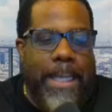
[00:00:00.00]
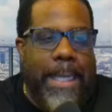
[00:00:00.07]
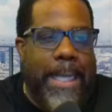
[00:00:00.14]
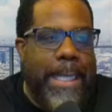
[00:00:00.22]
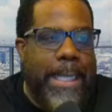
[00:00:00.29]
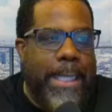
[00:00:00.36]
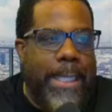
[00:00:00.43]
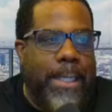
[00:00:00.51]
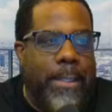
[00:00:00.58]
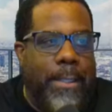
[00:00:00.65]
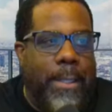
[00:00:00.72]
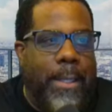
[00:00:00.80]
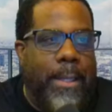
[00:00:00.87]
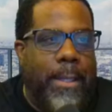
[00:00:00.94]

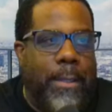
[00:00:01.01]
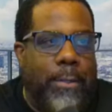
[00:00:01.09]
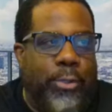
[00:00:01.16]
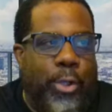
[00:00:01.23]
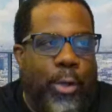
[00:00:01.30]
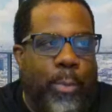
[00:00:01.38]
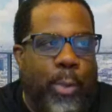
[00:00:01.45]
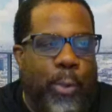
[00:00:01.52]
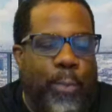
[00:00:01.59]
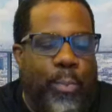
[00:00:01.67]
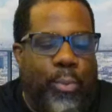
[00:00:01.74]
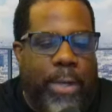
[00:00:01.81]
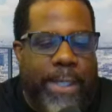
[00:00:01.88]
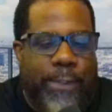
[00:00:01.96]
And uh, Turbo
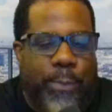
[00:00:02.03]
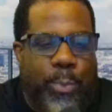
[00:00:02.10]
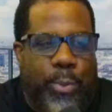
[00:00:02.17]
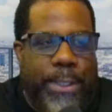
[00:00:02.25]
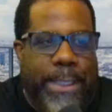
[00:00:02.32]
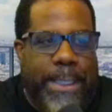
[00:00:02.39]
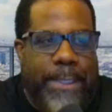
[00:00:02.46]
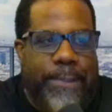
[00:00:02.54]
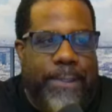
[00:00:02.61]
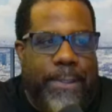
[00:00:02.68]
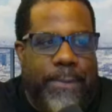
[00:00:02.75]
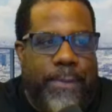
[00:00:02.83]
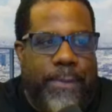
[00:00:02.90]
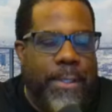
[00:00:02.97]
price
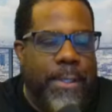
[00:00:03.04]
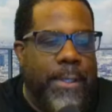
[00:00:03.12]
predictions.